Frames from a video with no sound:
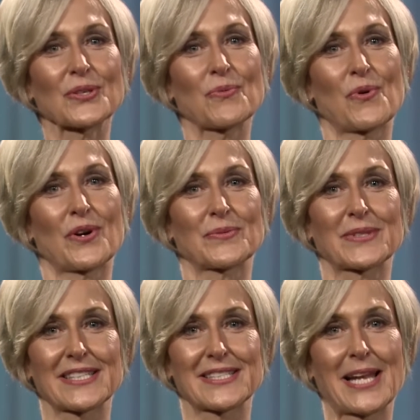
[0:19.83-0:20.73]
Award
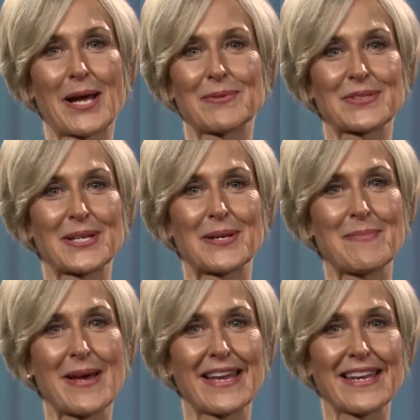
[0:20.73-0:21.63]
was established in
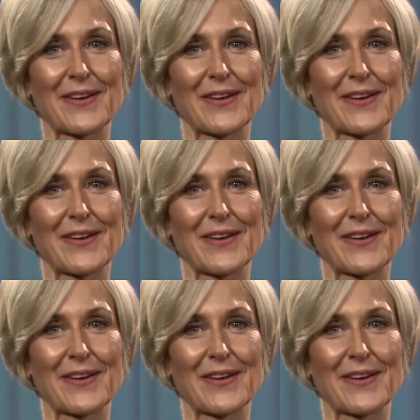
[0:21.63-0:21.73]
May